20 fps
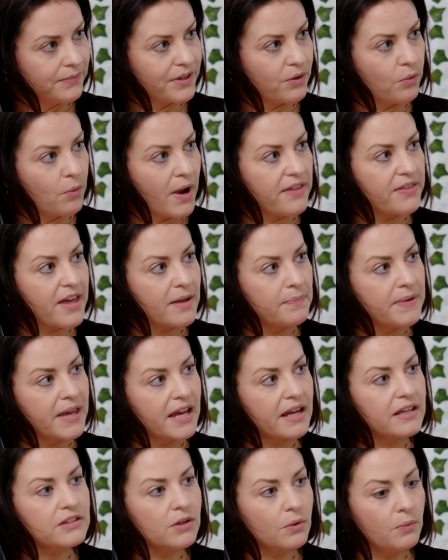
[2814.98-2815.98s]
The way they
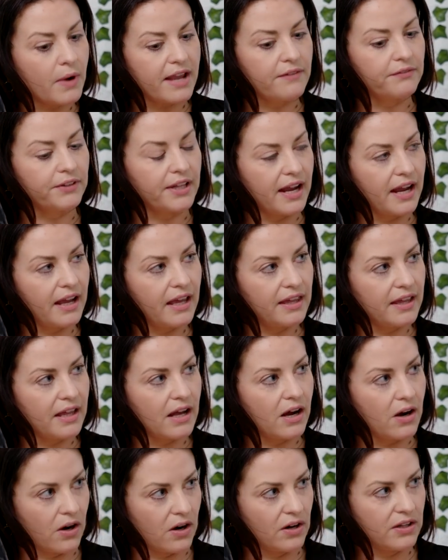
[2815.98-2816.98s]
picked a wavelength,
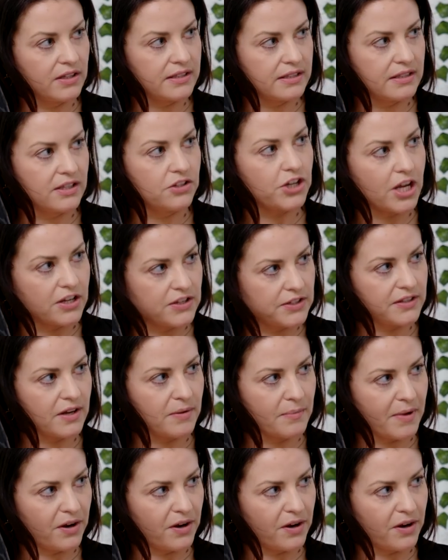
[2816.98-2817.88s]
a hertz, that changes our